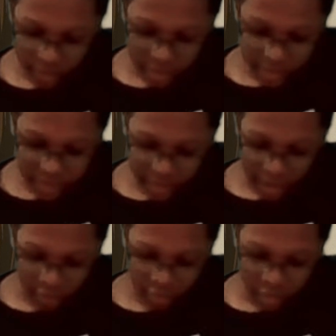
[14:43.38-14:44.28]

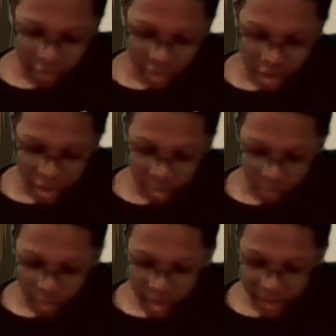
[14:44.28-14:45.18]
Scout.
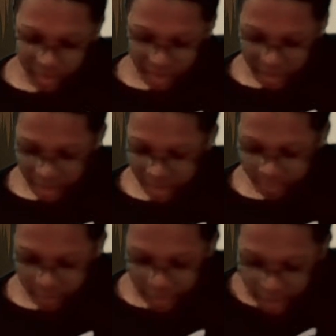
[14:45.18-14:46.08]
What,
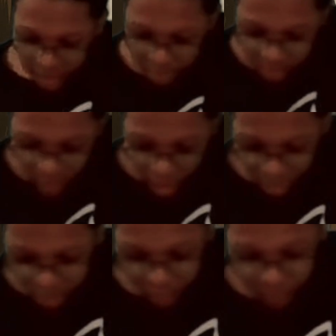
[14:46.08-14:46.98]
Jam?
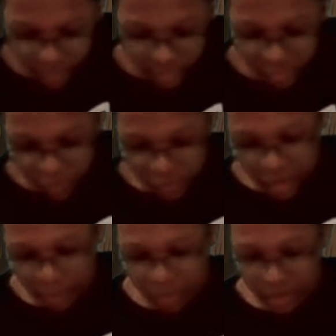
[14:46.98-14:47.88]
I
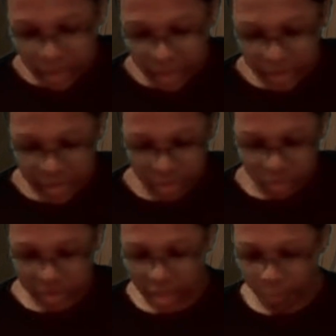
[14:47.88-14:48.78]
think I'm beginning to
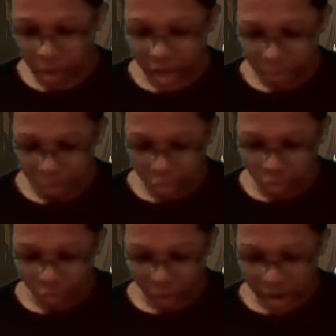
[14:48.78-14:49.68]
understand why
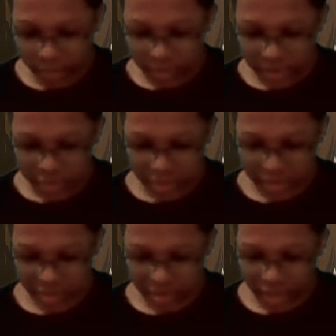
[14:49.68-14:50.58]
Boo Radley
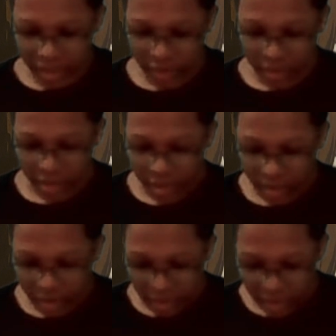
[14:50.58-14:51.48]
stayed
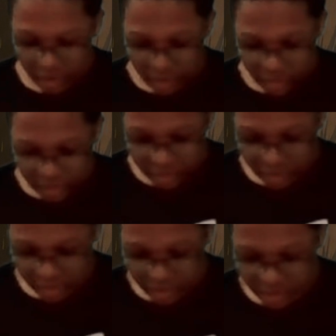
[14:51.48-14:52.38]

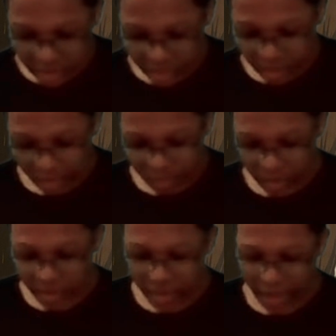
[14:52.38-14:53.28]
shut up
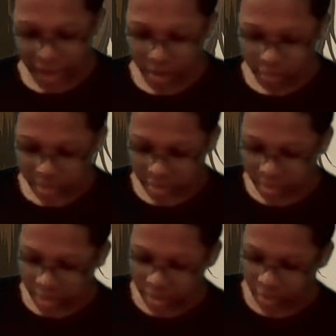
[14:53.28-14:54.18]
in the
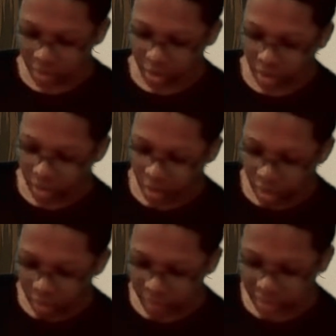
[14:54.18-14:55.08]
house
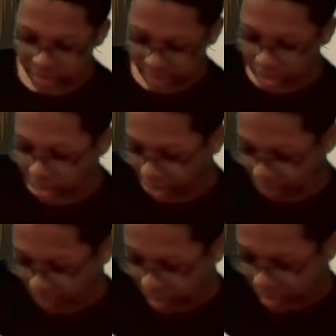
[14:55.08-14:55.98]
all this
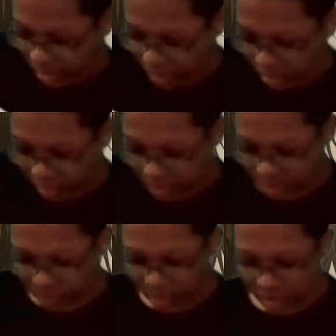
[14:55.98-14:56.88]
time.
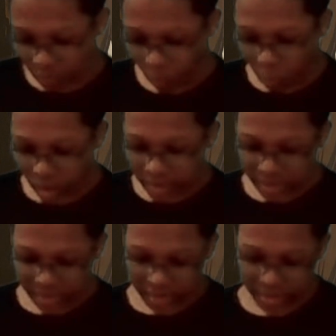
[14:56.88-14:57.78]
It's because he
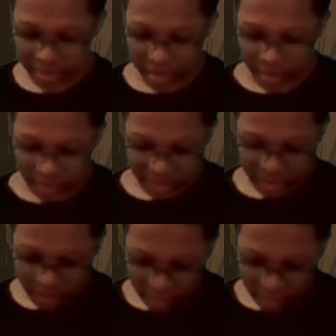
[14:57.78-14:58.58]
wants to stay inside.